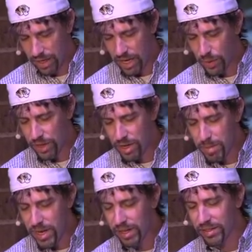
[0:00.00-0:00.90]
And within
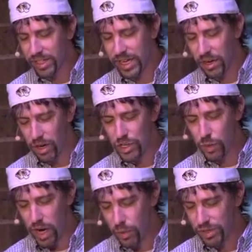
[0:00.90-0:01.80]
minutes, the
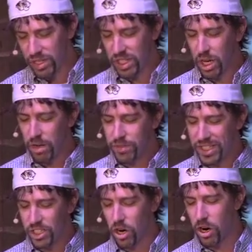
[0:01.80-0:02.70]
carriageway was engulfed
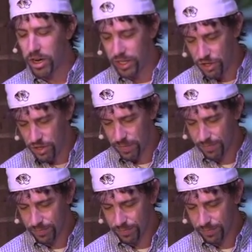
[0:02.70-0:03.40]
in carnage.